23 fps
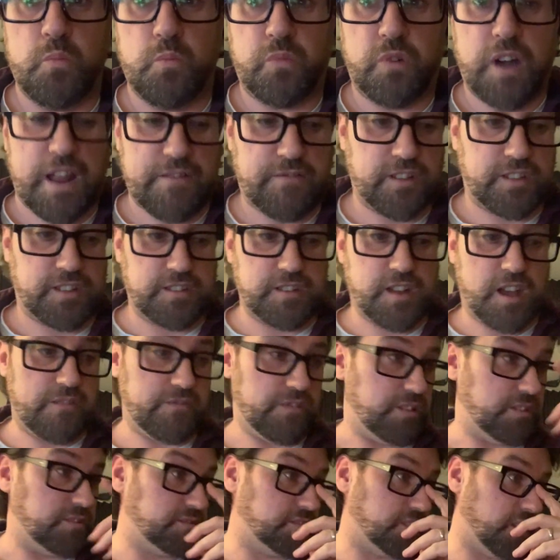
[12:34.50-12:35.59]
graphic
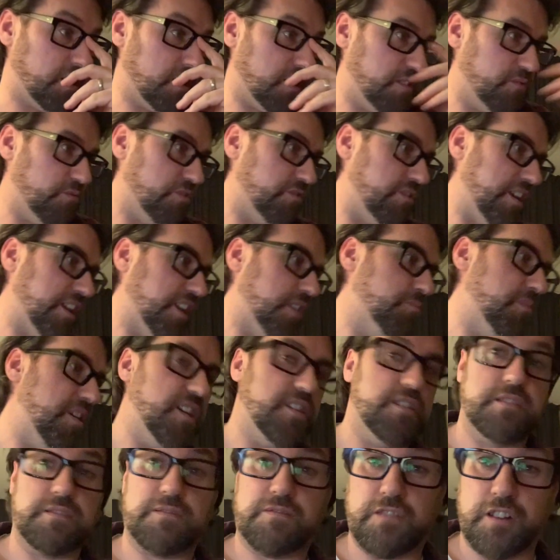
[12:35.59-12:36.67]
novel that I would
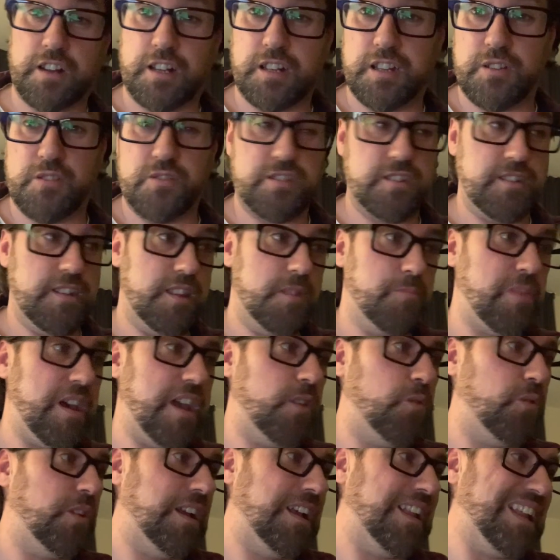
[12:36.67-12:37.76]
recommend for inclusion in the
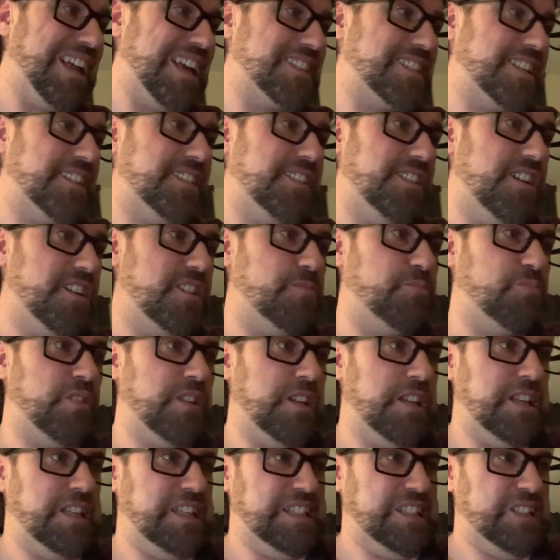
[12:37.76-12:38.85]
Penguin Classics lineup,
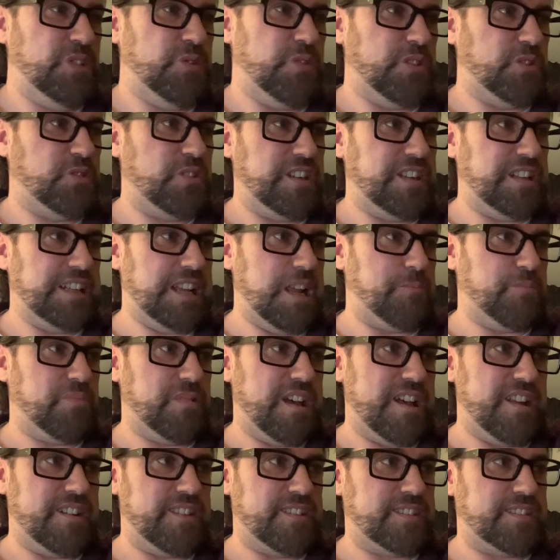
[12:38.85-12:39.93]
with critical
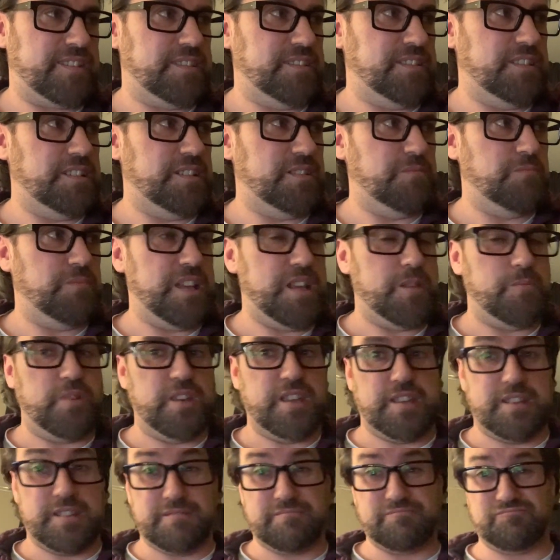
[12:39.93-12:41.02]
apparatus,
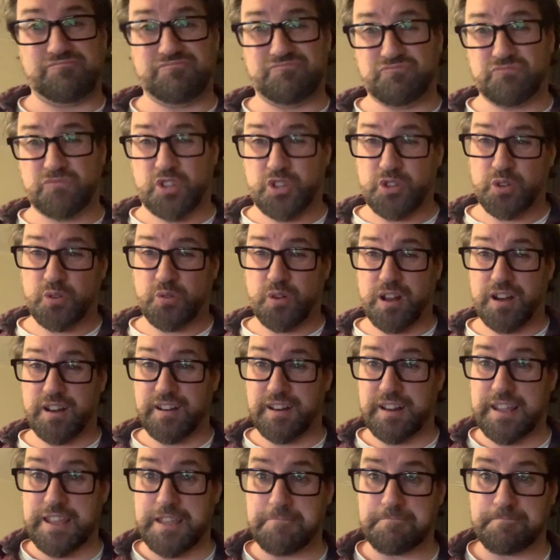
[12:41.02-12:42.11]
maybe good
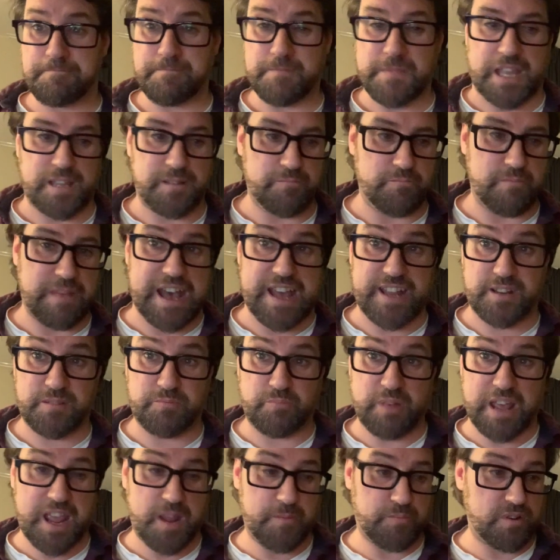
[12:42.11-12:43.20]
quality matte
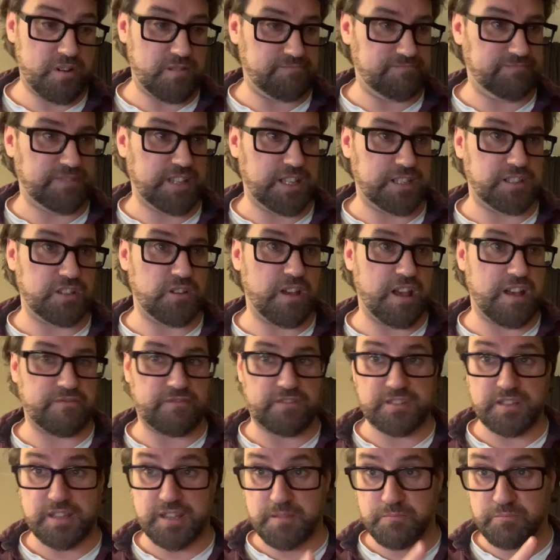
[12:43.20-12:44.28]
paper that you have
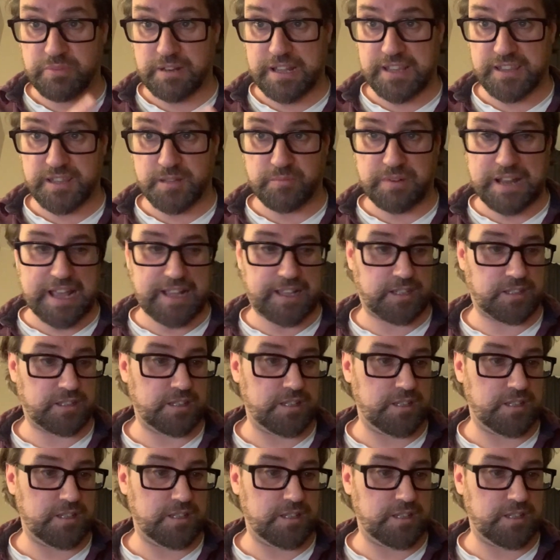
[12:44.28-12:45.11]
in the black